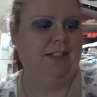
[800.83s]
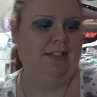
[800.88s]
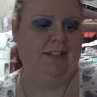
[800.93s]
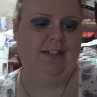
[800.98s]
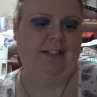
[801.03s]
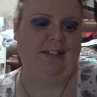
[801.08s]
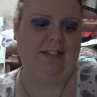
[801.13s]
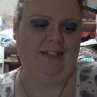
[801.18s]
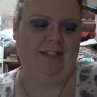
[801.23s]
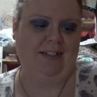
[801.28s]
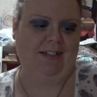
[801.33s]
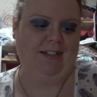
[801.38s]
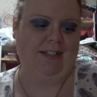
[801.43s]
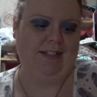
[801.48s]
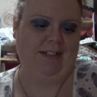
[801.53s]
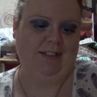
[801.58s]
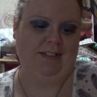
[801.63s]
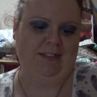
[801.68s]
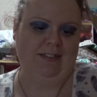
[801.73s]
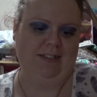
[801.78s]

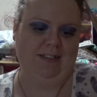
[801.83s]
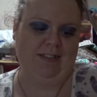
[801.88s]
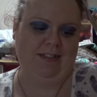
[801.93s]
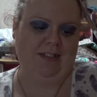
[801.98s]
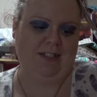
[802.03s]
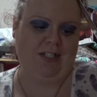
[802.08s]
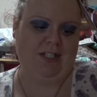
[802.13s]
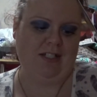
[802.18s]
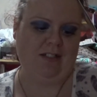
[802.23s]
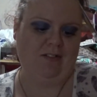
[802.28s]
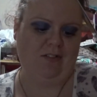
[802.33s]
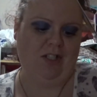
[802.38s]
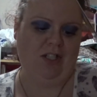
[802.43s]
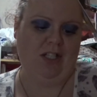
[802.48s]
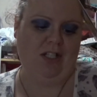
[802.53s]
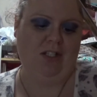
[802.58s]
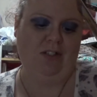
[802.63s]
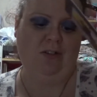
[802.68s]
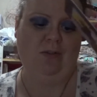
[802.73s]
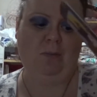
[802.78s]
Oh, they're so
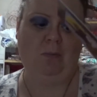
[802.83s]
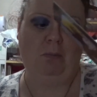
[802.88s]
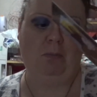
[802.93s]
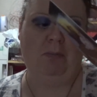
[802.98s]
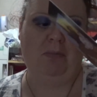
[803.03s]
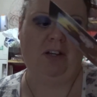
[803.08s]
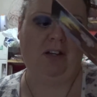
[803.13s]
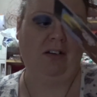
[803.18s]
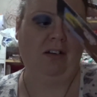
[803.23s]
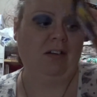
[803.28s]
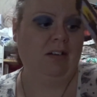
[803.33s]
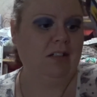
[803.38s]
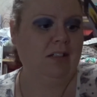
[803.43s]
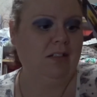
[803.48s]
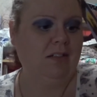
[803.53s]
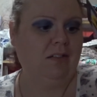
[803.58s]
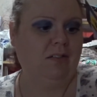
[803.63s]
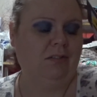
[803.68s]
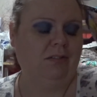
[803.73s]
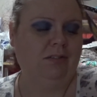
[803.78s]
cute.
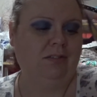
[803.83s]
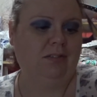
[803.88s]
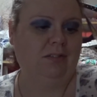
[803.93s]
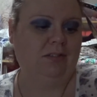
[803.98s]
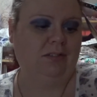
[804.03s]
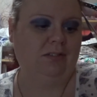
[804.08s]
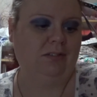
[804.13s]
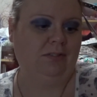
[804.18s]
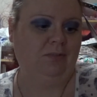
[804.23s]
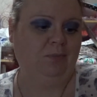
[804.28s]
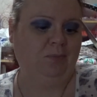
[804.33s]
McGonagall.